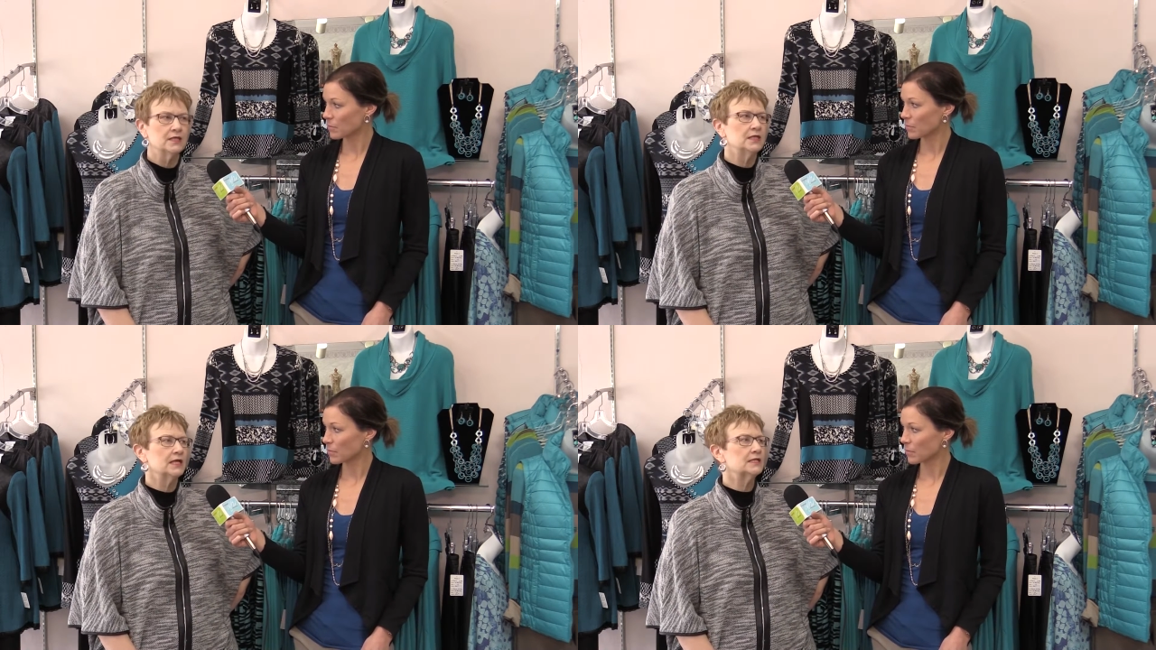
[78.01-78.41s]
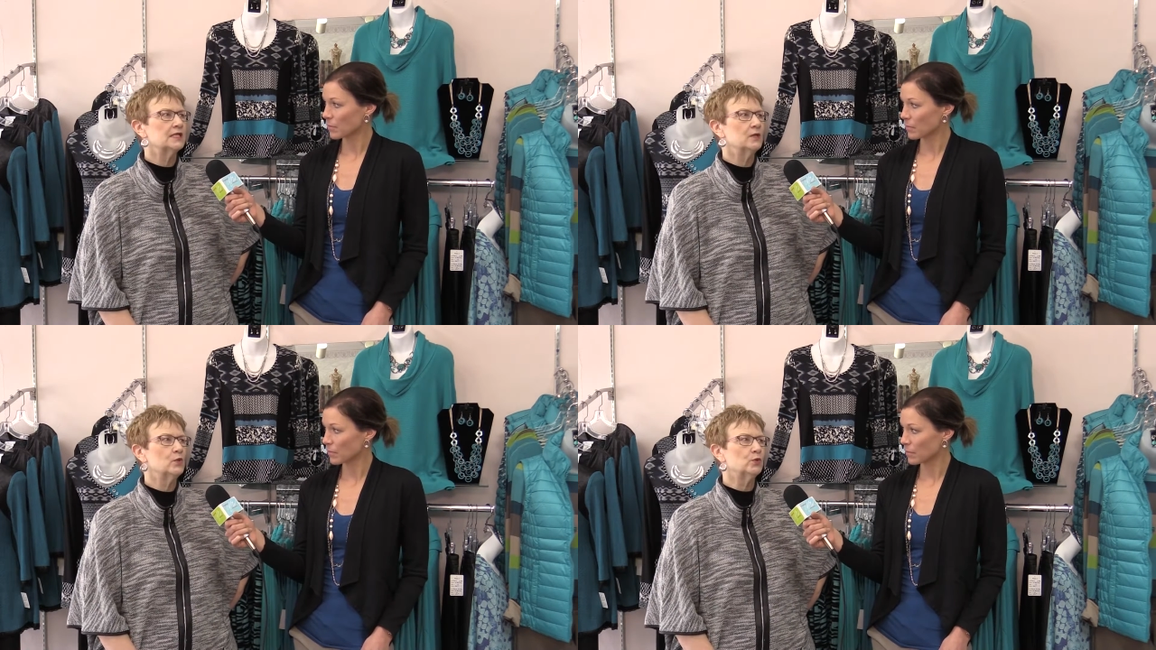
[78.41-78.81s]
Speaker 1: and the next
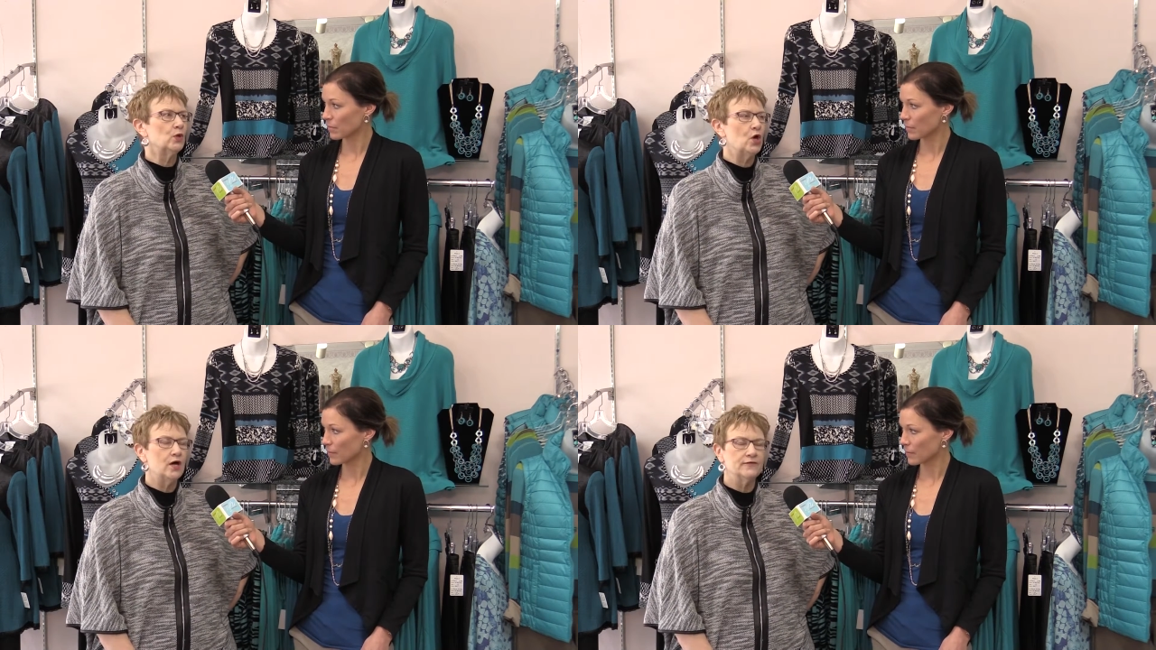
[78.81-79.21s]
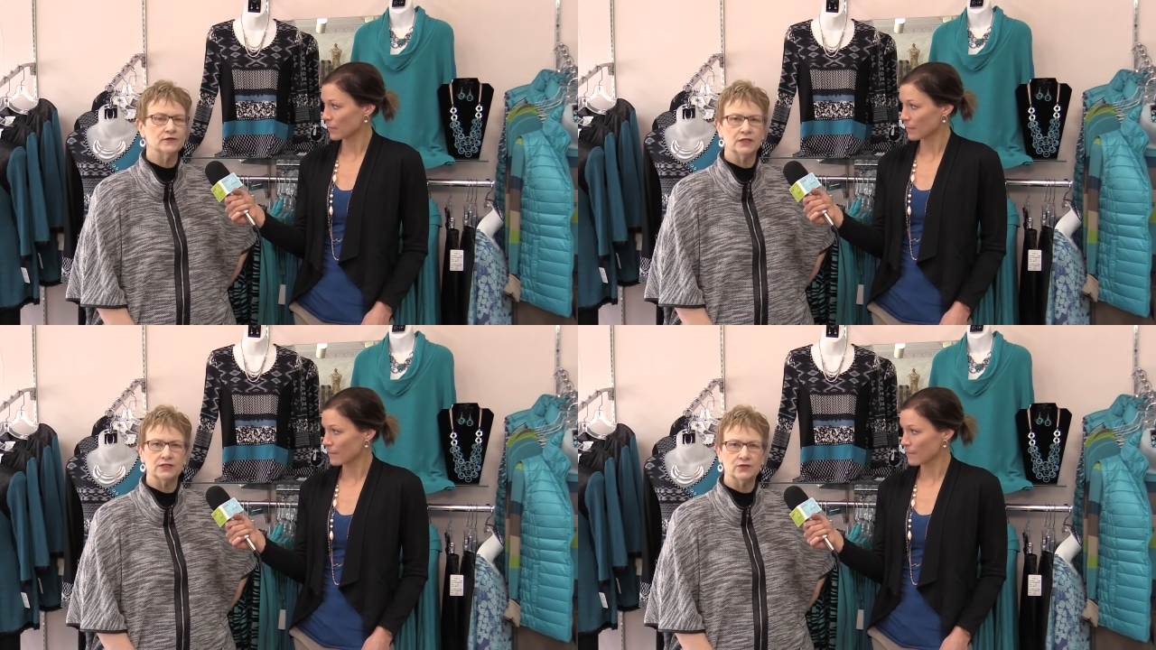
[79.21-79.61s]
day we will
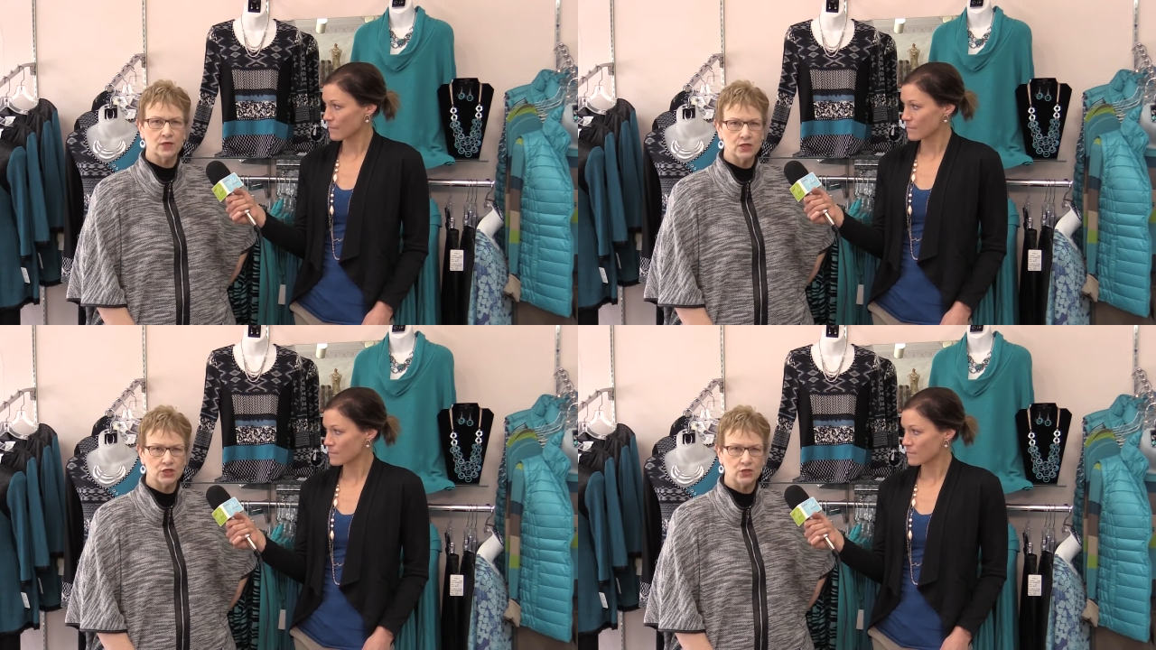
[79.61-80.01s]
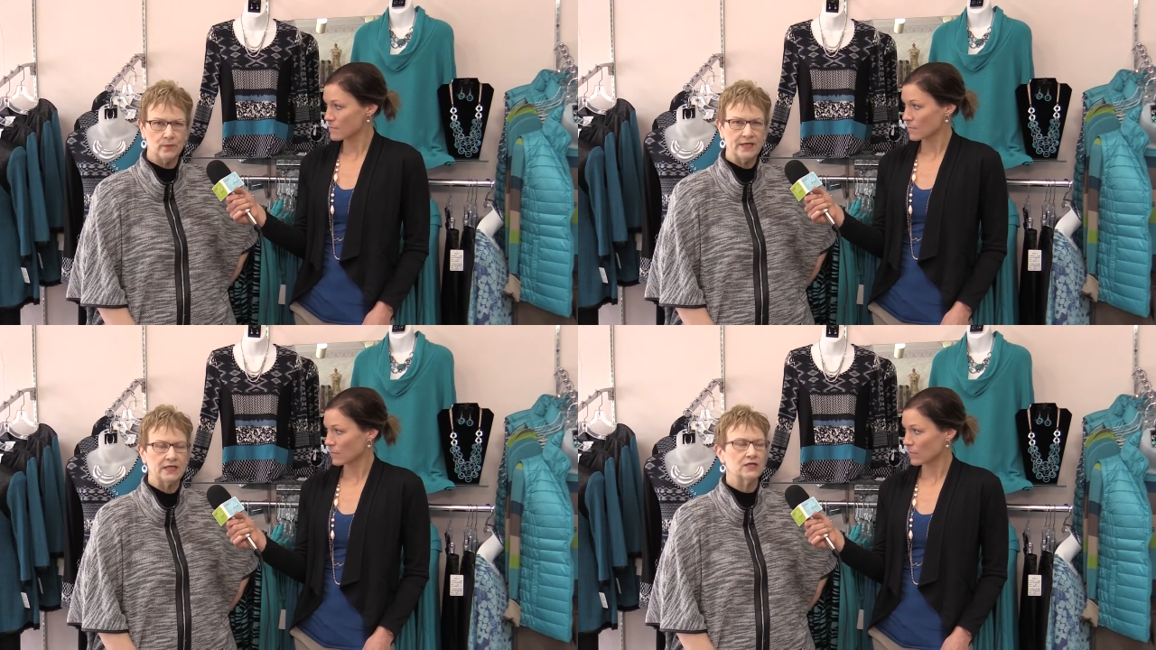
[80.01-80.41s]
offer a trunk show
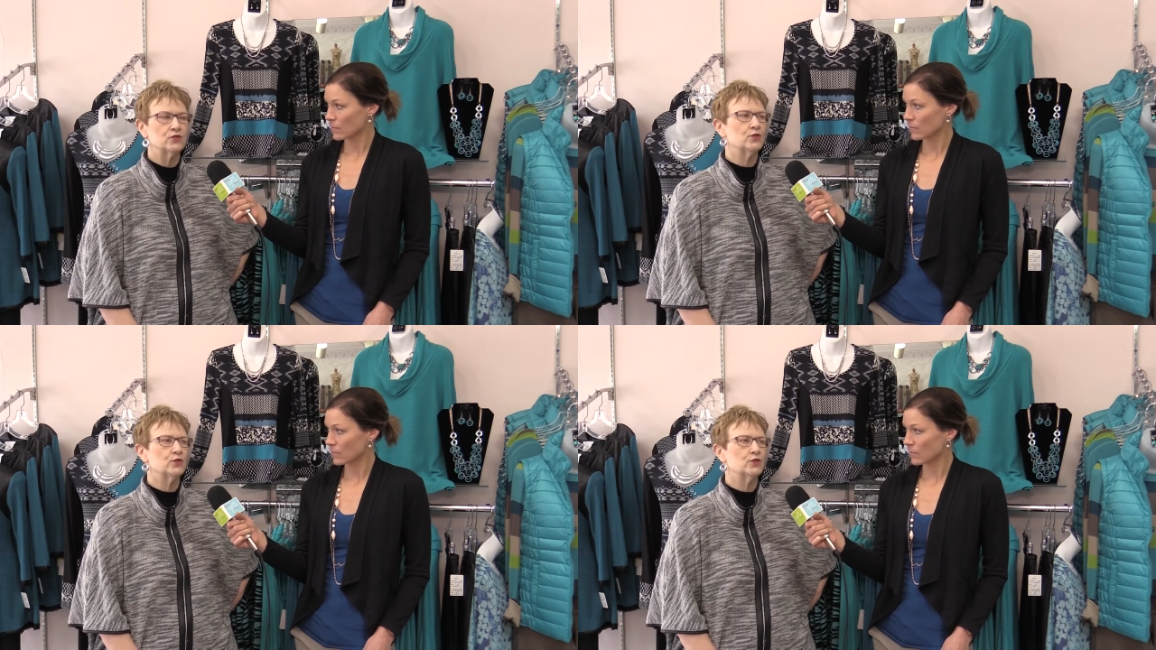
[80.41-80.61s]
by Not Your